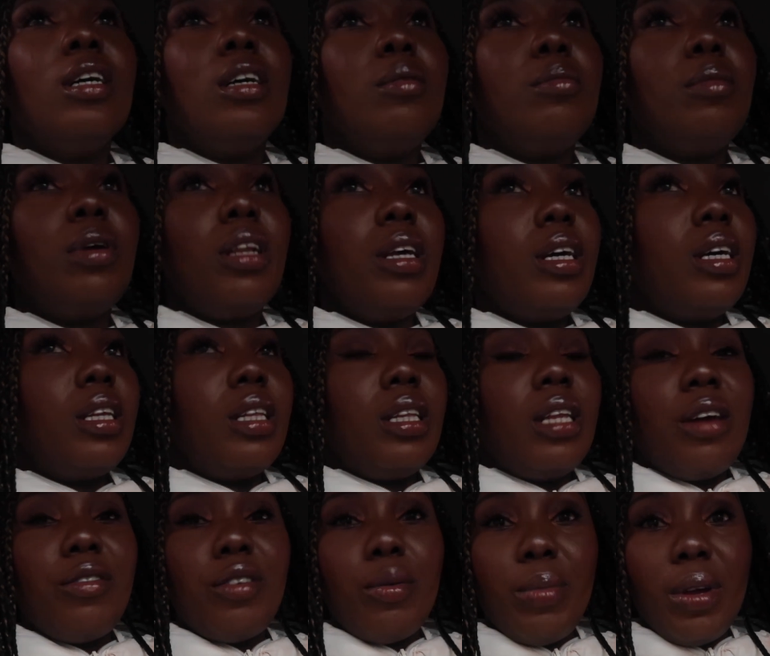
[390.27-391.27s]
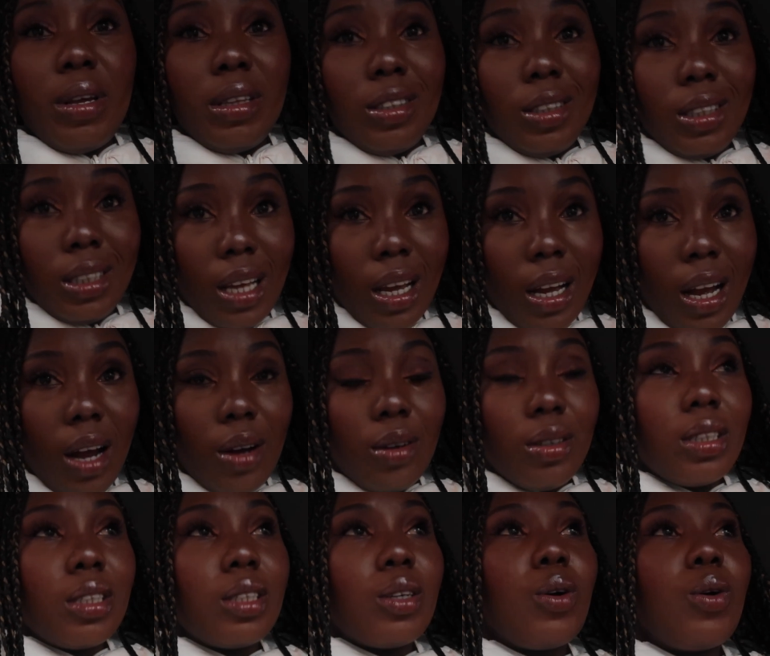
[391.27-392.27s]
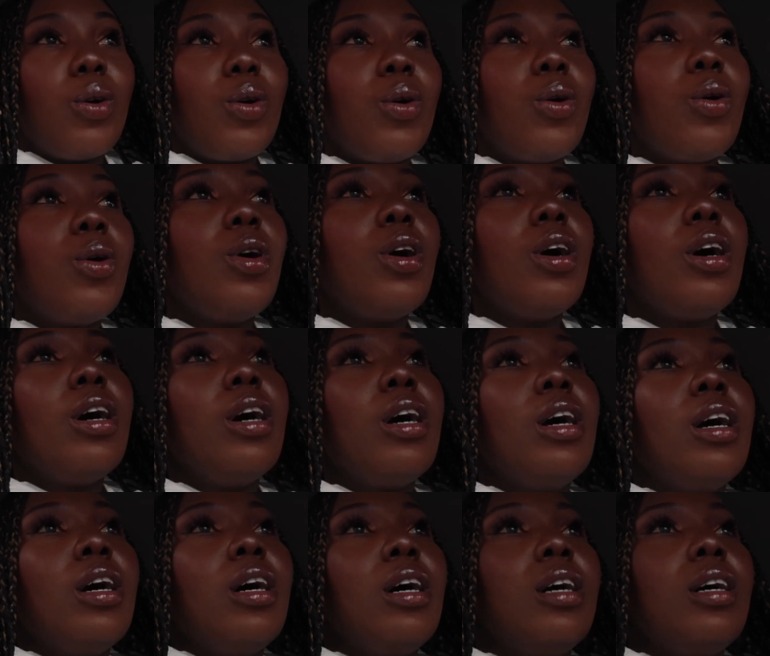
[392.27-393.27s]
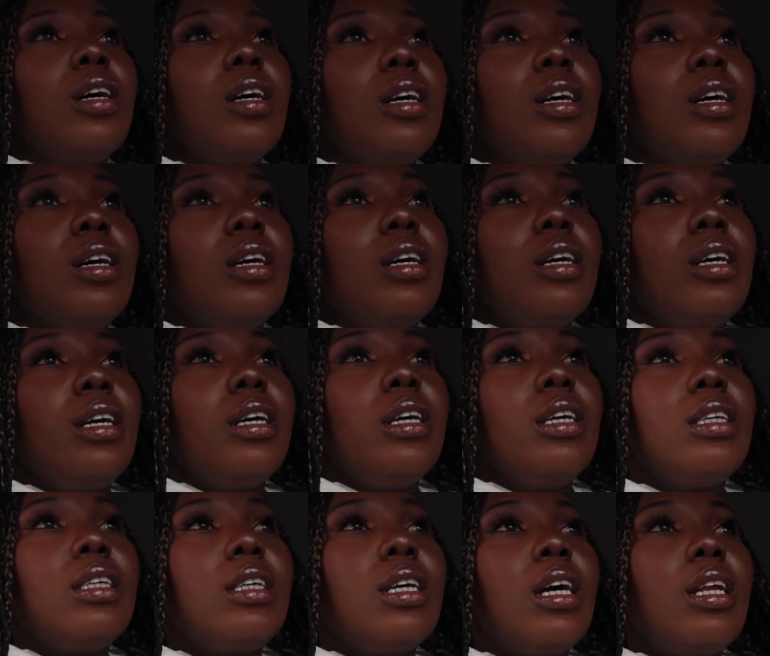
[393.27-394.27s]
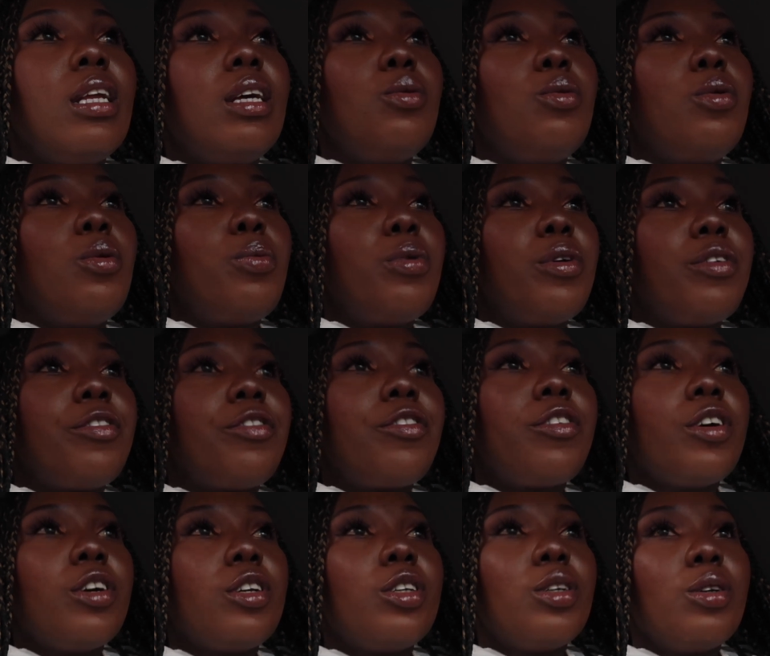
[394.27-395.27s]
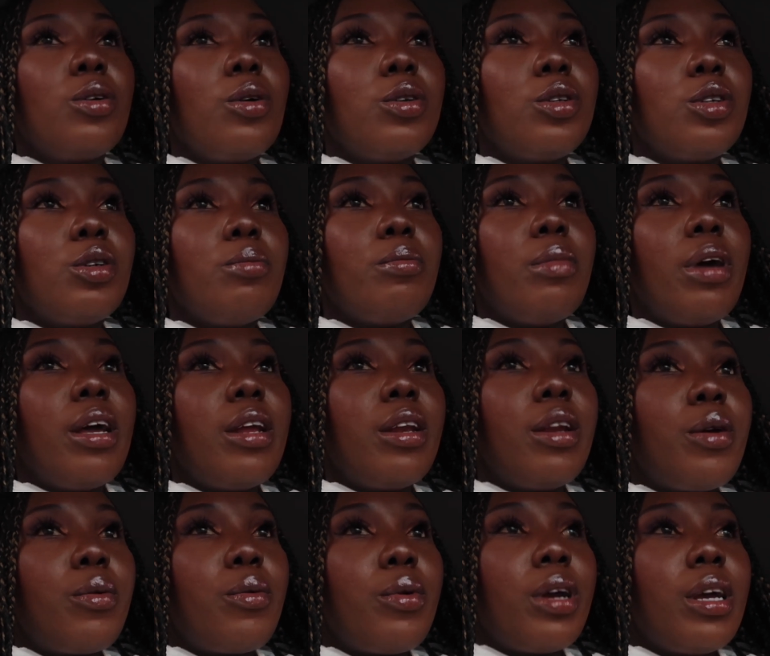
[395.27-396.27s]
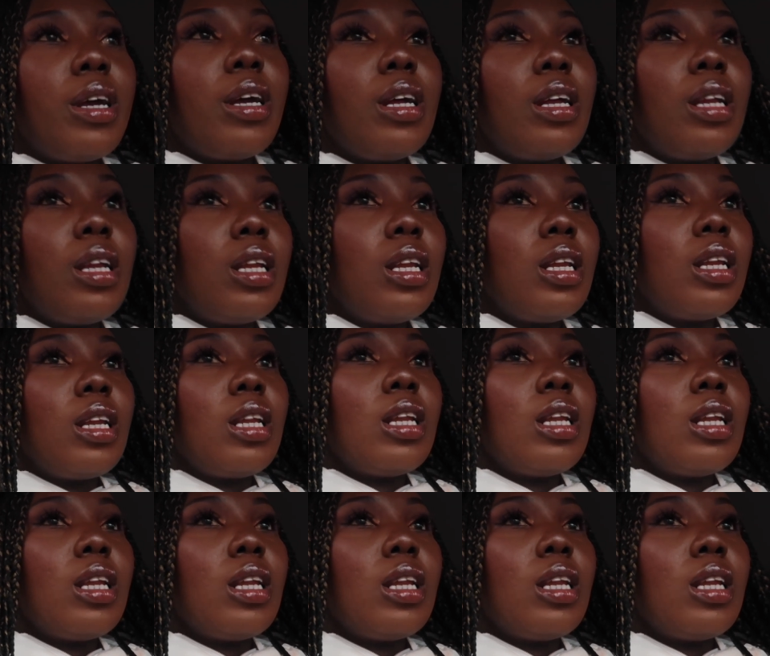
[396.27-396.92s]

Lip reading: And Malik never been to Steakhouse, so he said he would prefer to go to Mandarin.